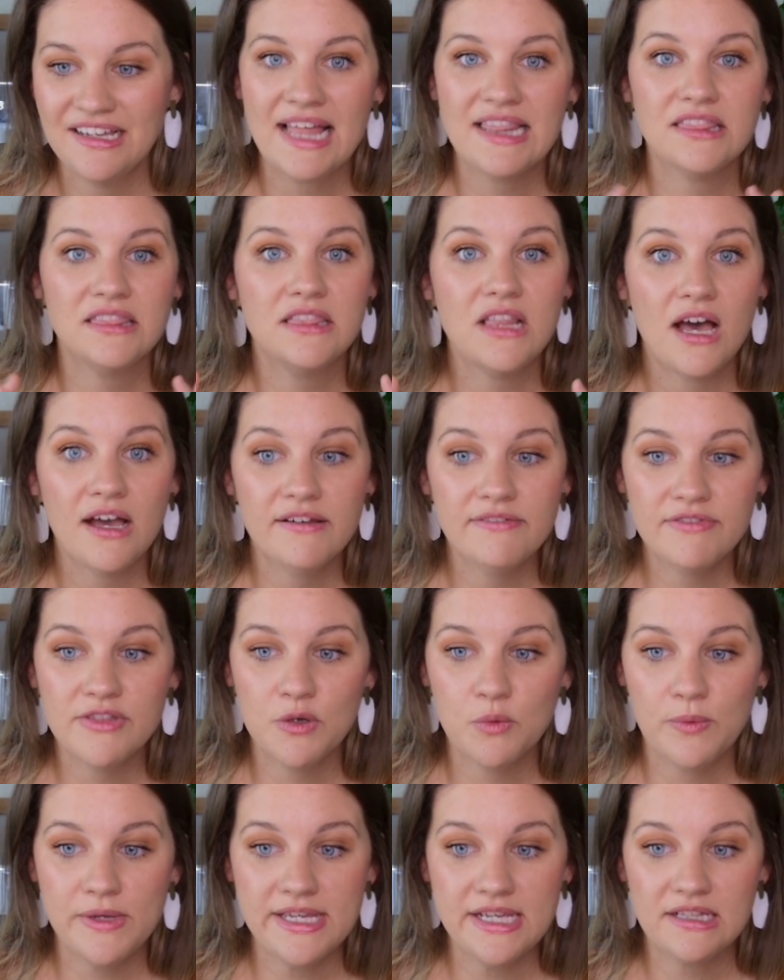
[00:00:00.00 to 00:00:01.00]
I love
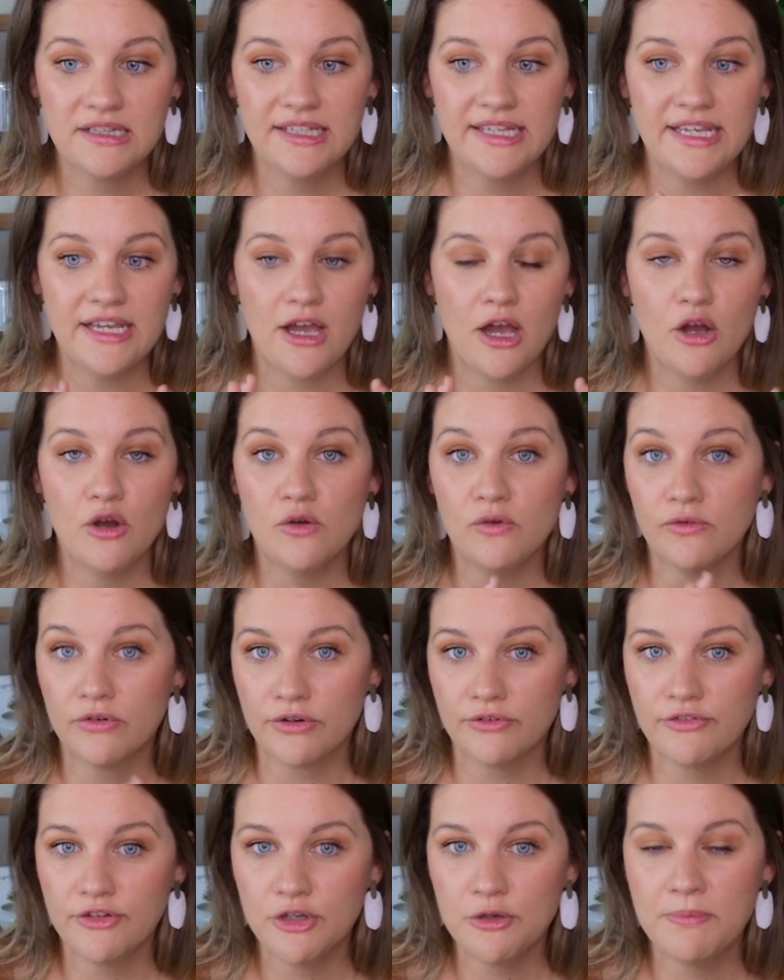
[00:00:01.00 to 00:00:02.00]
the weekly
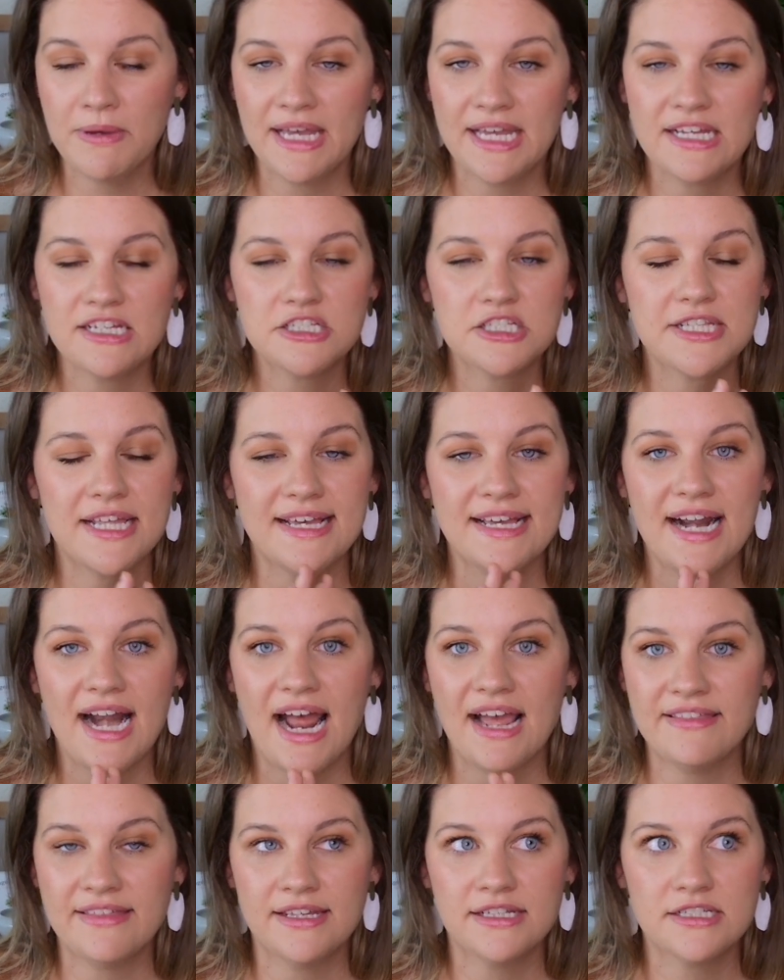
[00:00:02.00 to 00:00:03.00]
overview page that
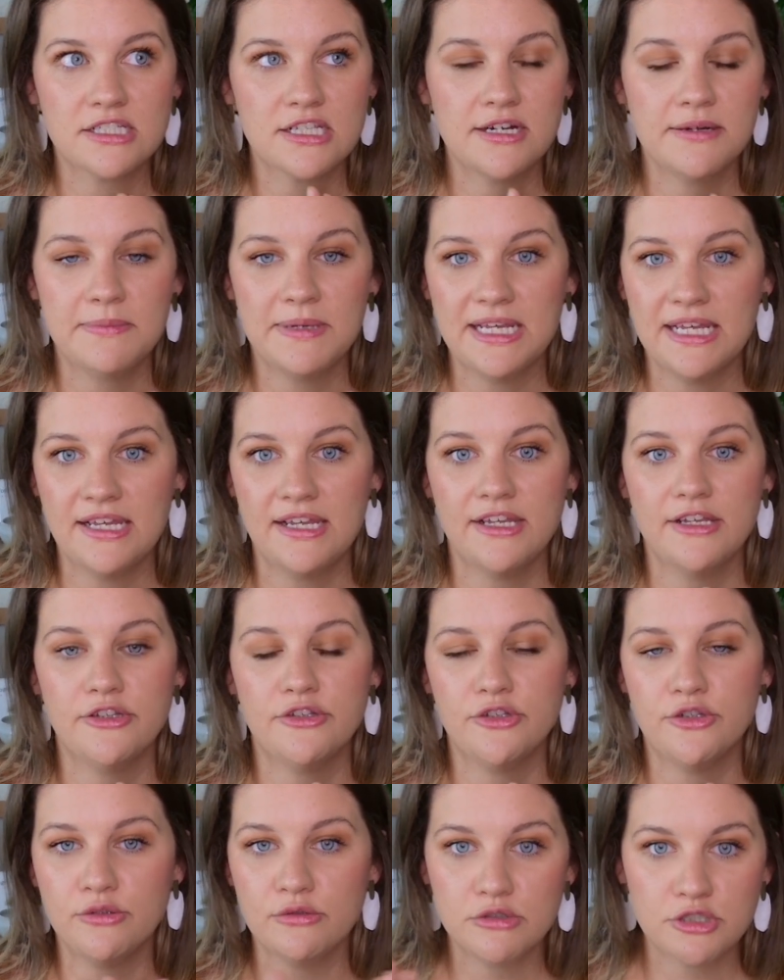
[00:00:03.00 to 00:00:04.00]
I think is going to be
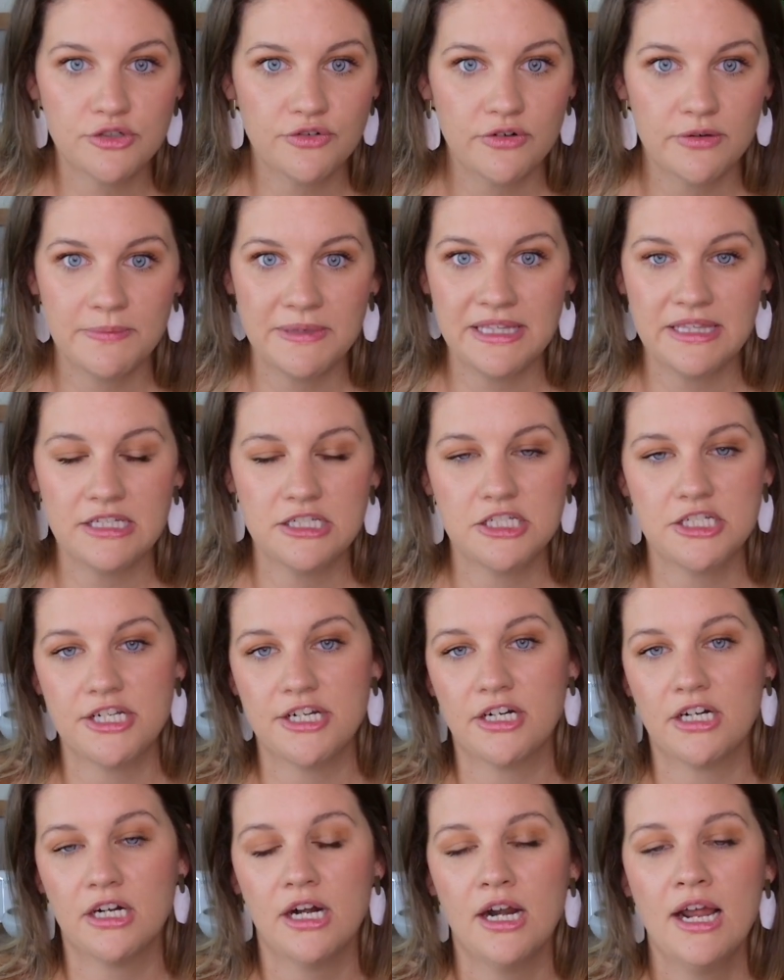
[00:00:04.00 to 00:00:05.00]
huge for me this
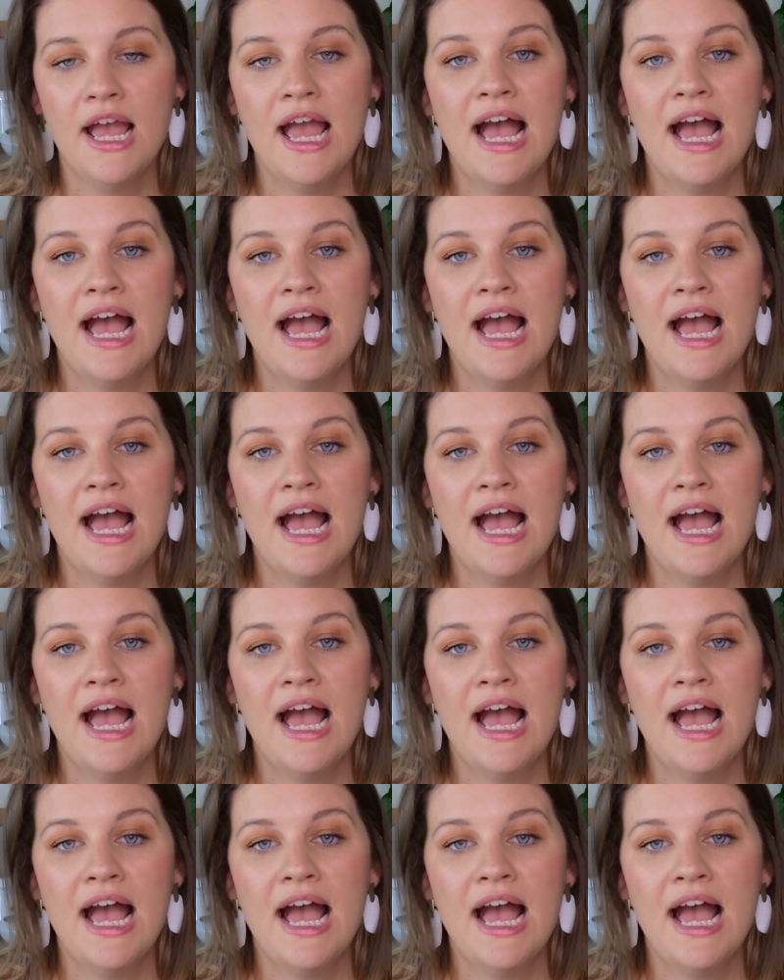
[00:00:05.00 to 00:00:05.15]
year.